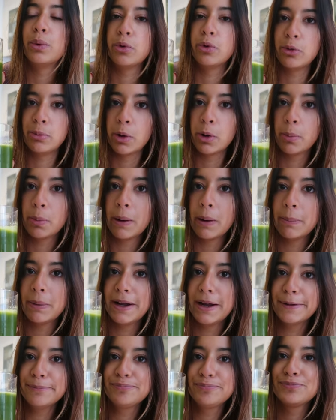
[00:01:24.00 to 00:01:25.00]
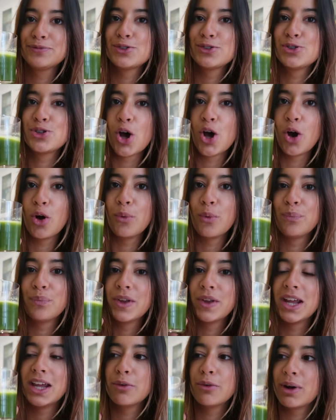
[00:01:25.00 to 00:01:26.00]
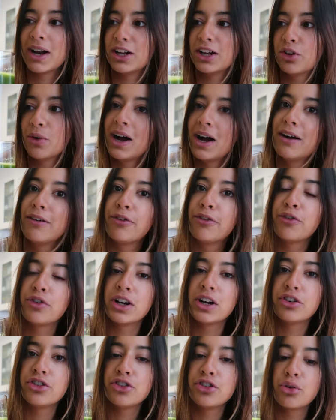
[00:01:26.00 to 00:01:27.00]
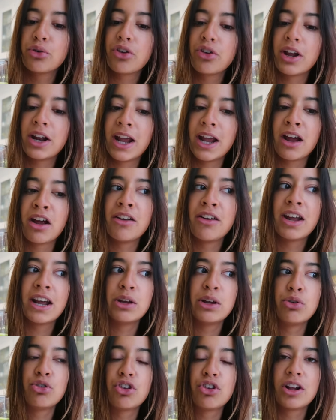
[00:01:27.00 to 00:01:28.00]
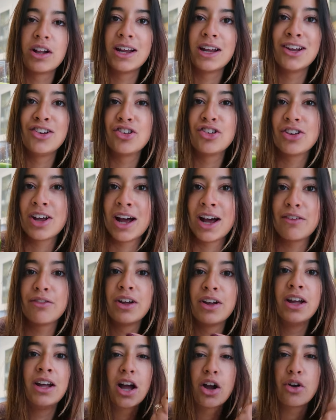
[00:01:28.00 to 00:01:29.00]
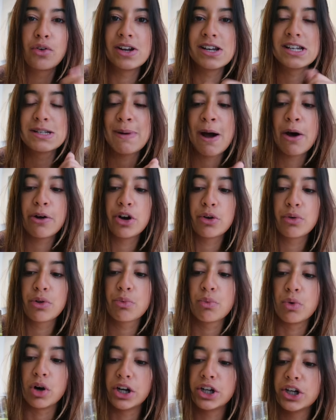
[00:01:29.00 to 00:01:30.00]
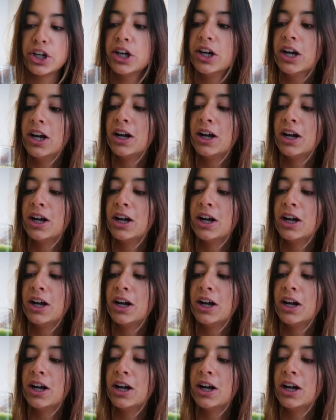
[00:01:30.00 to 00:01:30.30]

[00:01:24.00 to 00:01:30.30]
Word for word: when we were meal prepping. So when I don't have fresh juice on hand, I usually just have like a greens powder with water.